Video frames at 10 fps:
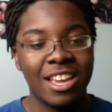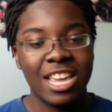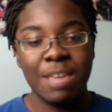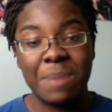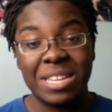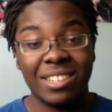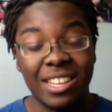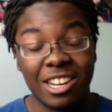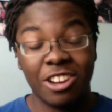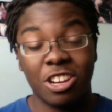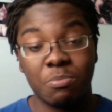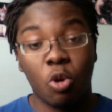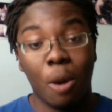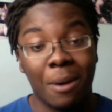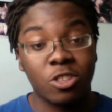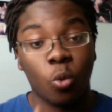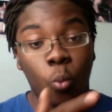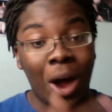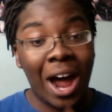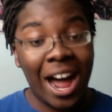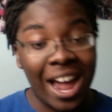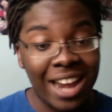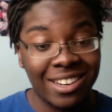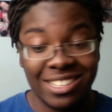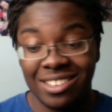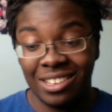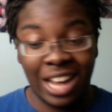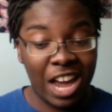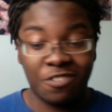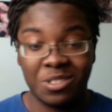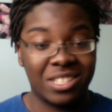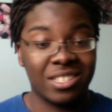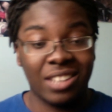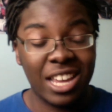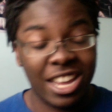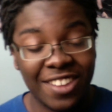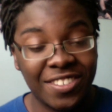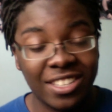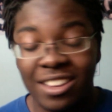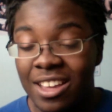he basically cares more about the wine than the lives of the slaves.